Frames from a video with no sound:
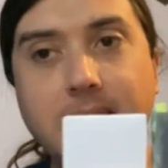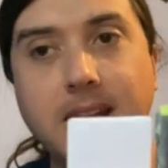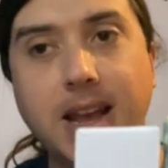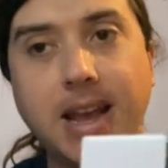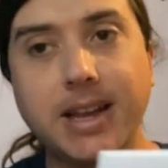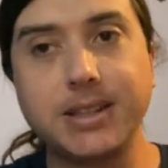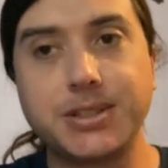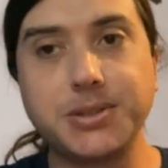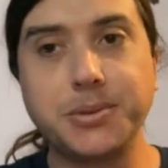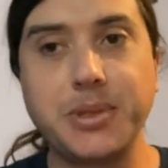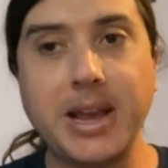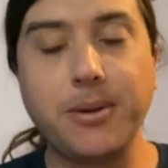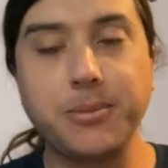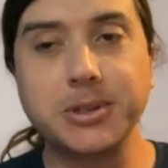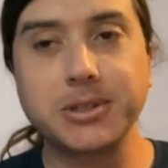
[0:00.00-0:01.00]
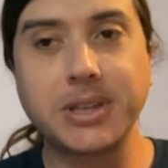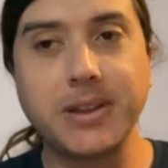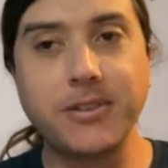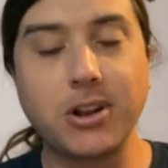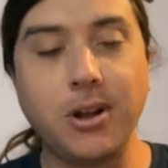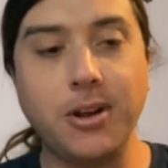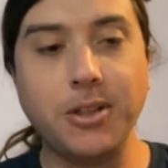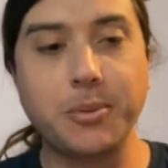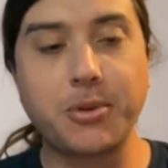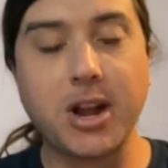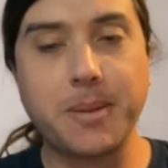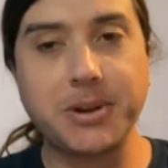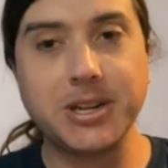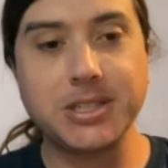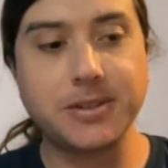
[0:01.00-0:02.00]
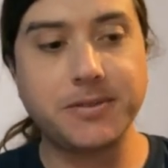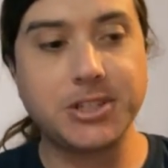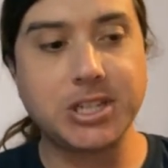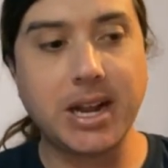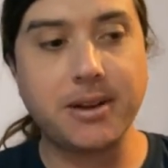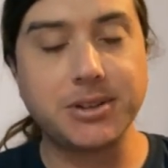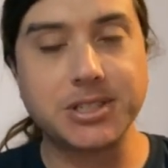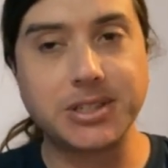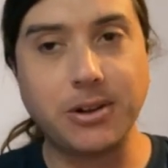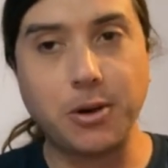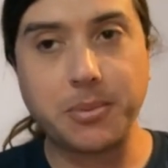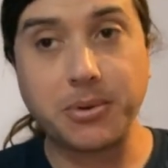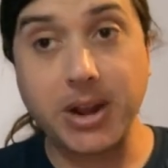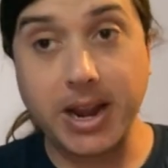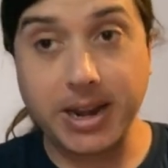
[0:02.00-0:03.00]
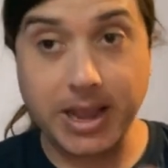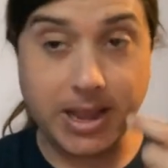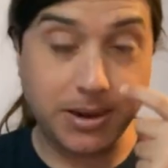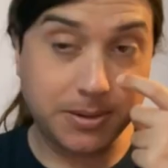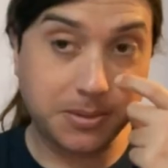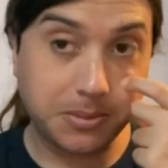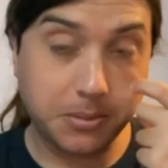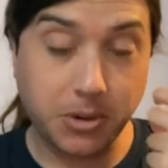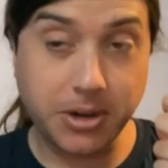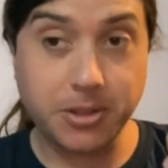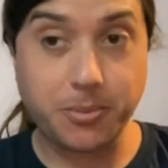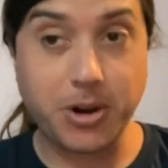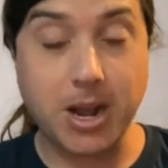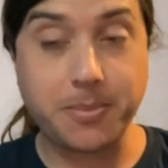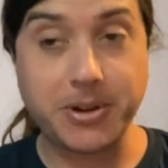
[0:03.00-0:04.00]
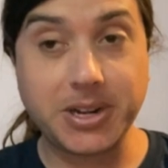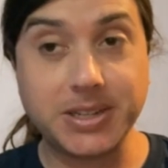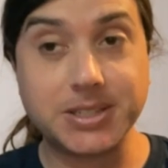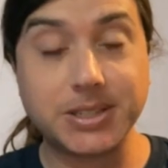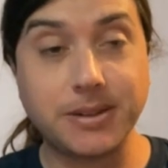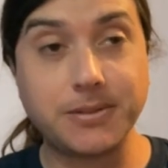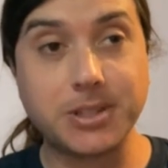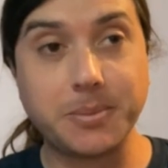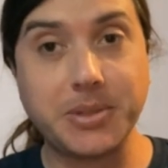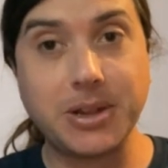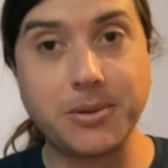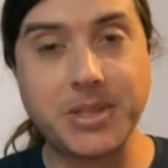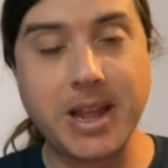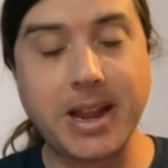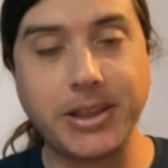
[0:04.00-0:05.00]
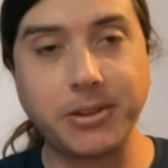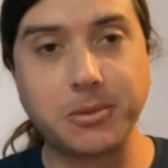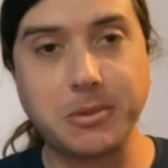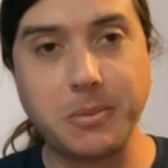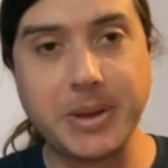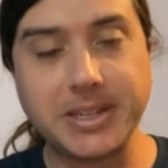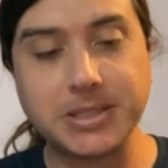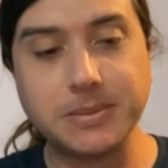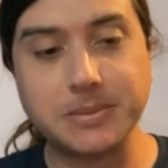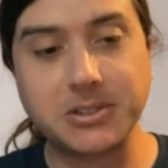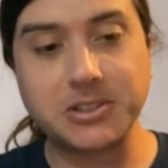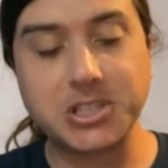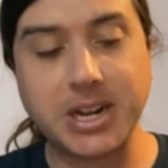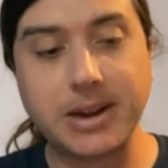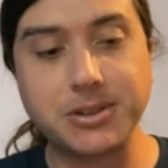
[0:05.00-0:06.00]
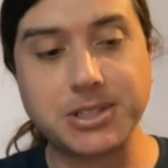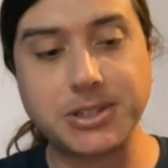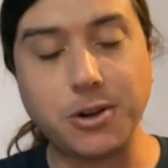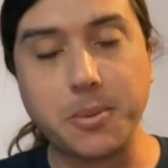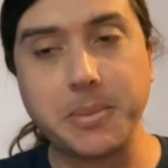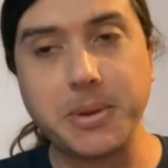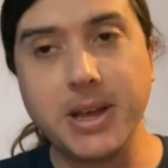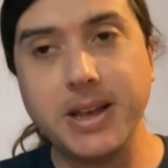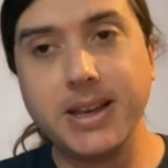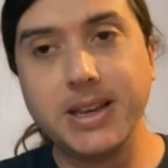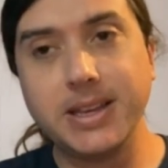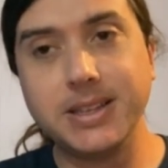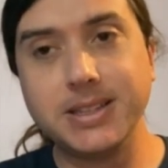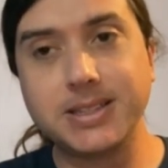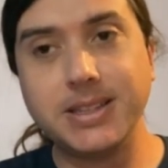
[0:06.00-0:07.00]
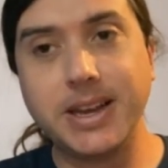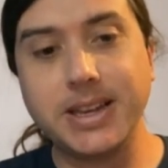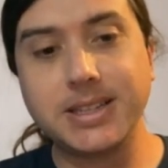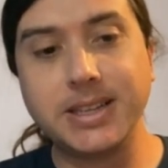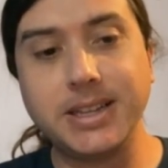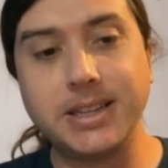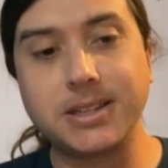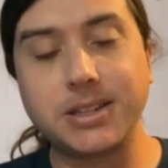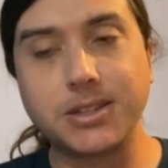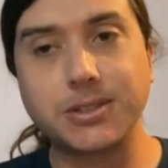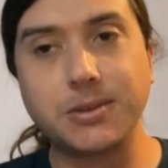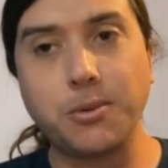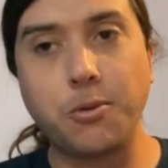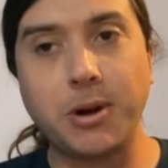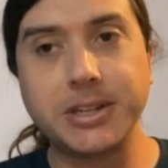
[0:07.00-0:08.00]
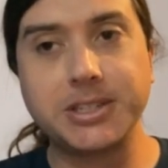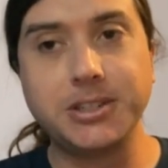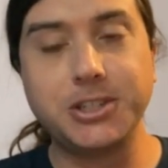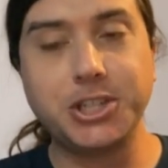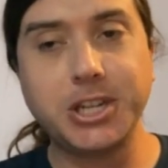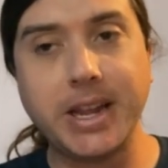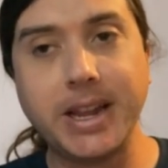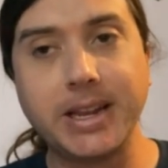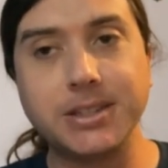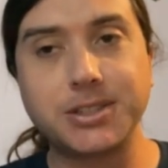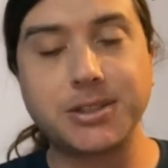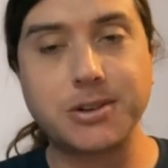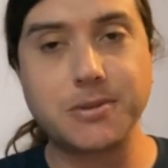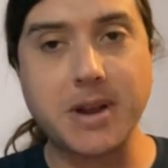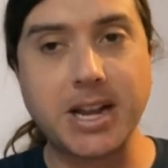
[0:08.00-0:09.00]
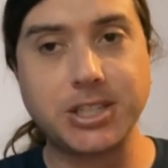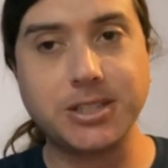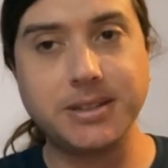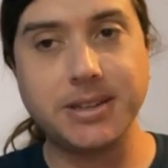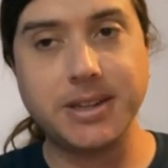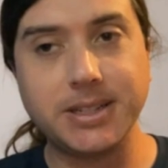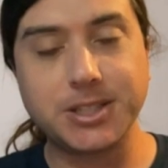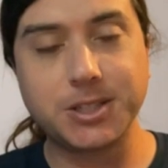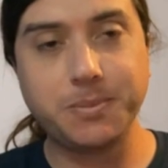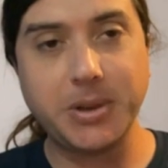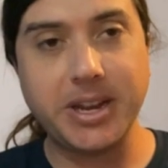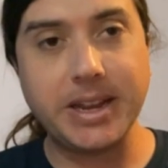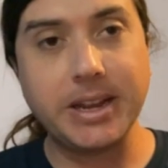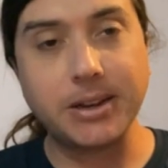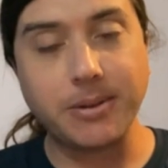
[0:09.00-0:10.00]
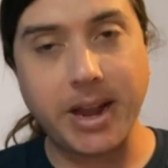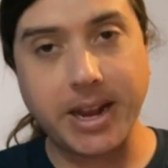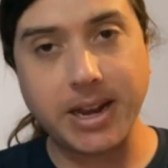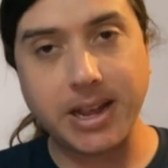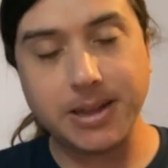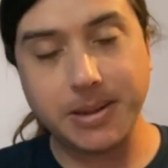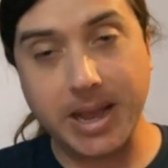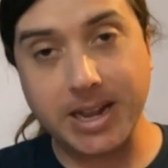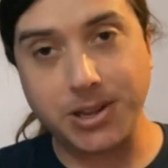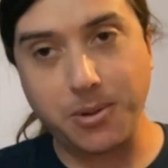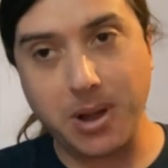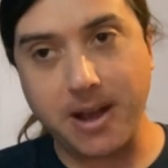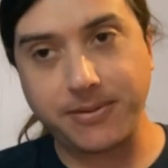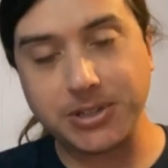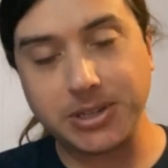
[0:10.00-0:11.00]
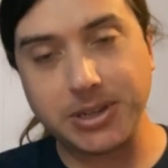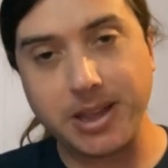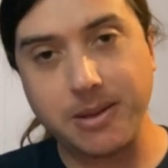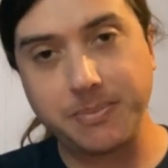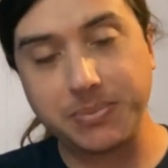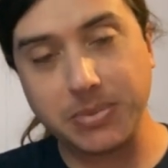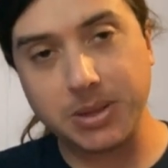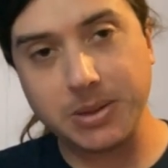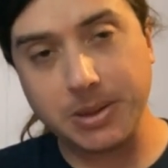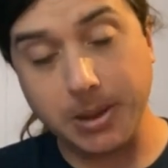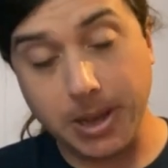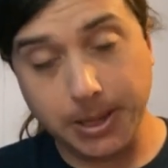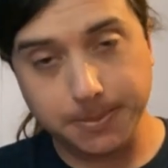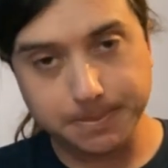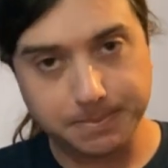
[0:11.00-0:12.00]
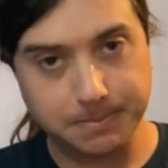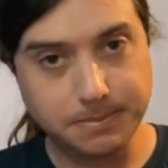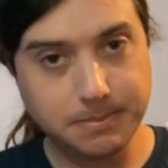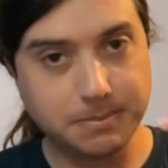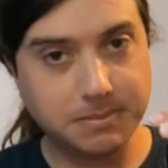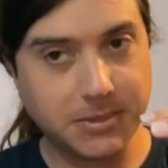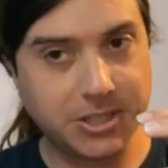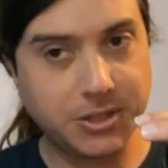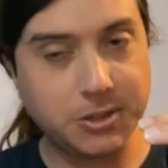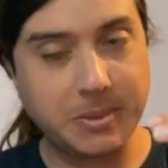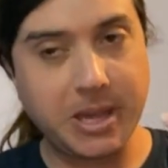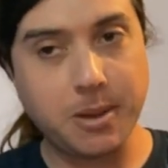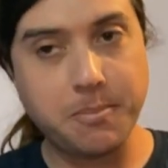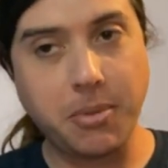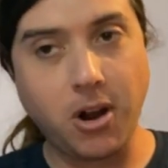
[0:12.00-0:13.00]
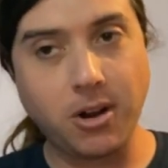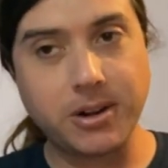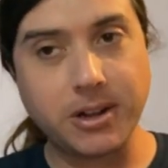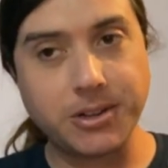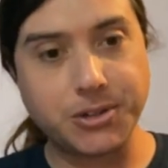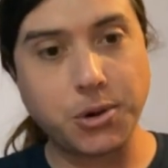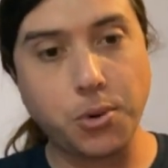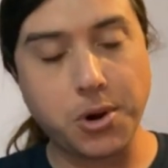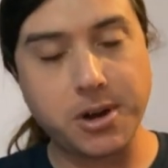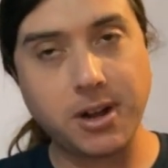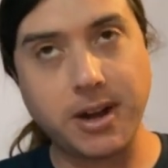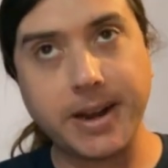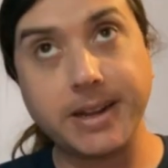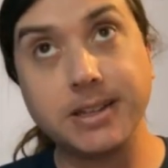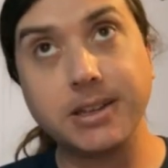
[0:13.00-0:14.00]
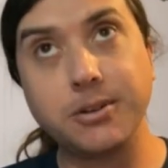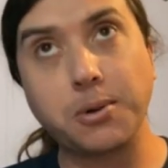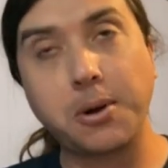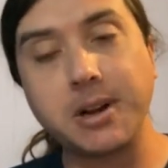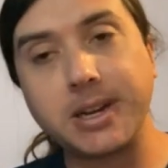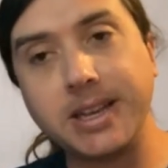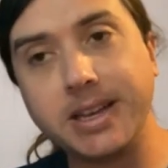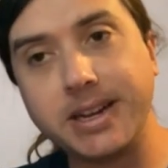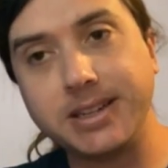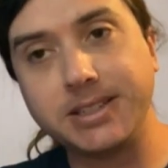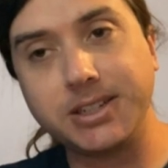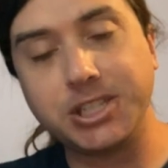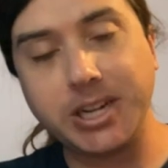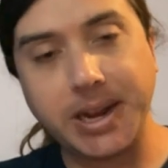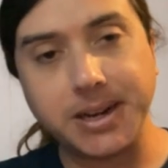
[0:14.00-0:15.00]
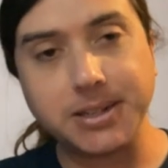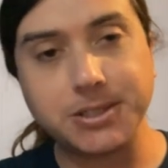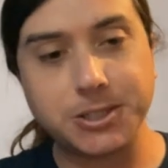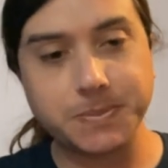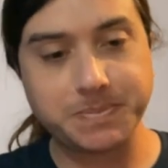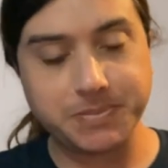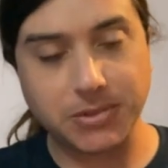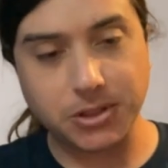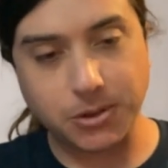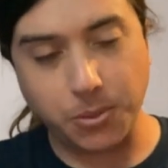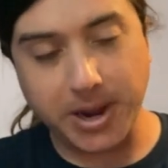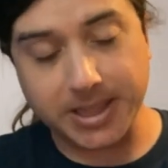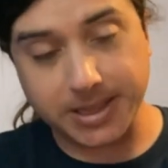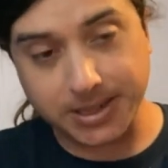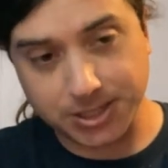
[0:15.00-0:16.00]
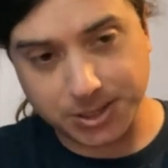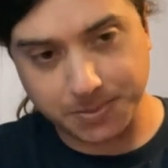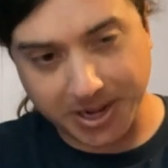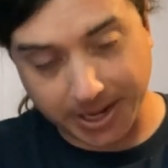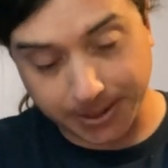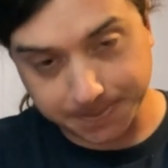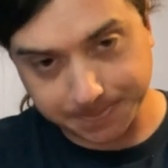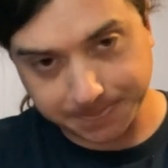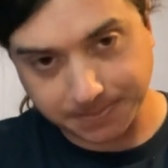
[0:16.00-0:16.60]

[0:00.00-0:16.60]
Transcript: And so that will give it all the properties of a gyroscope, right? And one of the properties of something with angular momentum or gyroscope is that it doesn't want to change the direction that spinning, right? And you have to, excuse me, impart a torque on it in order to get it to change the way that it's spinning.